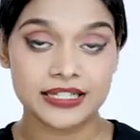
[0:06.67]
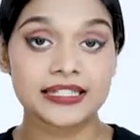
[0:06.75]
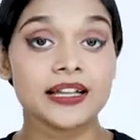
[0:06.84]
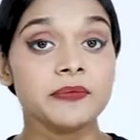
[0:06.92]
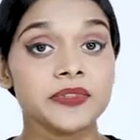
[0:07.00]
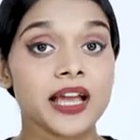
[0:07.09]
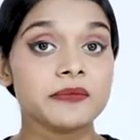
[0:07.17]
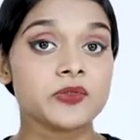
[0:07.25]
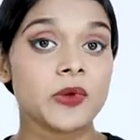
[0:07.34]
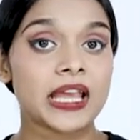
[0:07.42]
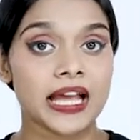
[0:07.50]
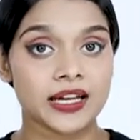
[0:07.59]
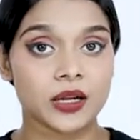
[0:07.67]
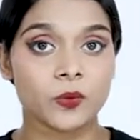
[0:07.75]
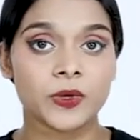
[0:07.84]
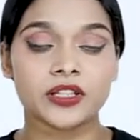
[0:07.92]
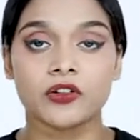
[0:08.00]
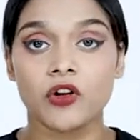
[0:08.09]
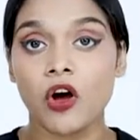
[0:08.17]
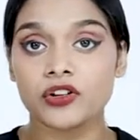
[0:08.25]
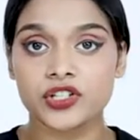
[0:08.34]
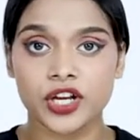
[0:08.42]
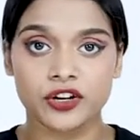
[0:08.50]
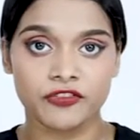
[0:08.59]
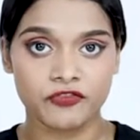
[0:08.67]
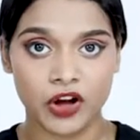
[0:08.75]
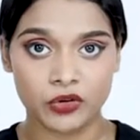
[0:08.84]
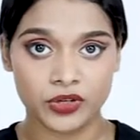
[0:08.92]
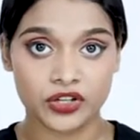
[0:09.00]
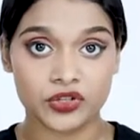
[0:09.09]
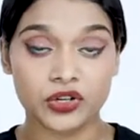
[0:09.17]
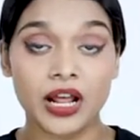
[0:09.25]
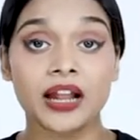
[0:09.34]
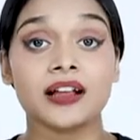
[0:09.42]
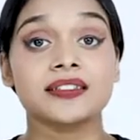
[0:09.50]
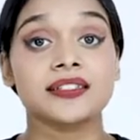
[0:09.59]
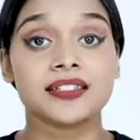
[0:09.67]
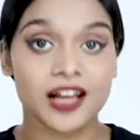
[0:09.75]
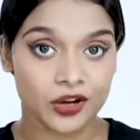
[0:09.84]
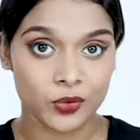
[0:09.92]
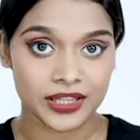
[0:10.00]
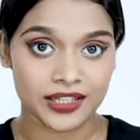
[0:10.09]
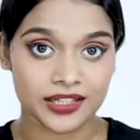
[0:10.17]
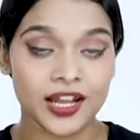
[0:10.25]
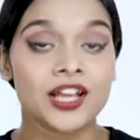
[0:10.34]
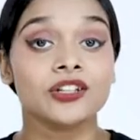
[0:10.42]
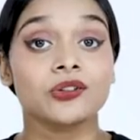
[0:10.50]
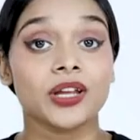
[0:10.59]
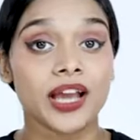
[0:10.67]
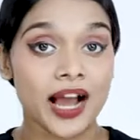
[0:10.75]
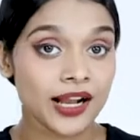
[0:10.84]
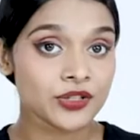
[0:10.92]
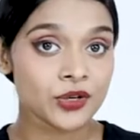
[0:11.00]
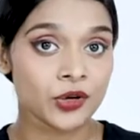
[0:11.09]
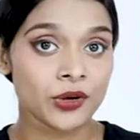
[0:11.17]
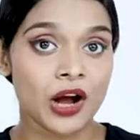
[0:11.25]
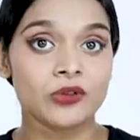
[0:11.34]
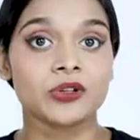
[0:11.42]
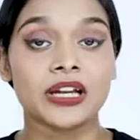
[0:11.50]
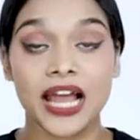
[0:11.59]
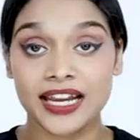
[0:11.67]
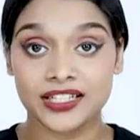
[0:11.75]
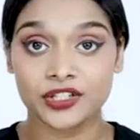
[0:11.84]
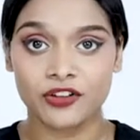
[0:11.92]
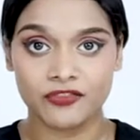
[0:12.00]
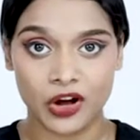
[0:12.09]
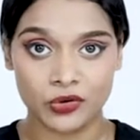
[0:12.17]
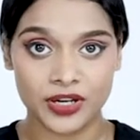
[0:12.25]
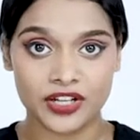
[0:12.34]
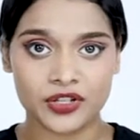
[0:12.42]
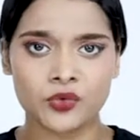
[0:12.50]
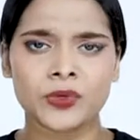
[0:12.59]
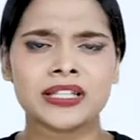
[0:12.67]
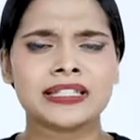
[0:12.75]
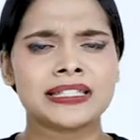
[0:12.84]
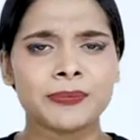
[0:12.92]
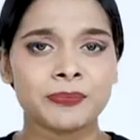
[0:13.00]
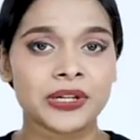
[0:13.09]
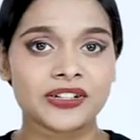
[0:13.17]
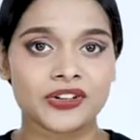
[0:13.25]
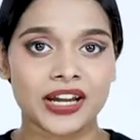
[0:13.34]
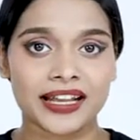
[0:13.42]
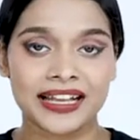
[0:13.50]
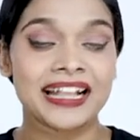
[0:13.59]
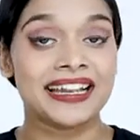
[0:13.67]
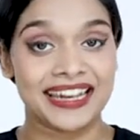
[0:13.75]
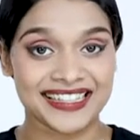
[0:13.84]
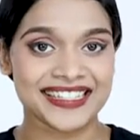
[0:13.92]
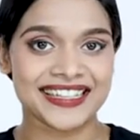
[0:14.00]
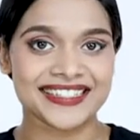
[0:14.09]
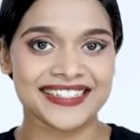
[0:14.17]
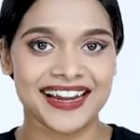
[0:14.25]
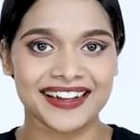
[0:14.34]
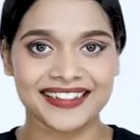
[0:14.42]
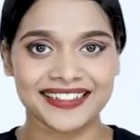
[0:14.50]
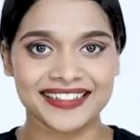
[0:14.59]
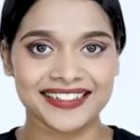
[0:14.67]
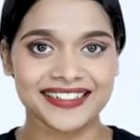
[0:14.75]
Sometimes we end up with the wrong shade of foundation and are stuck with it. Today I'll show you how to lighten your foundation with a simple trick. Let's get started.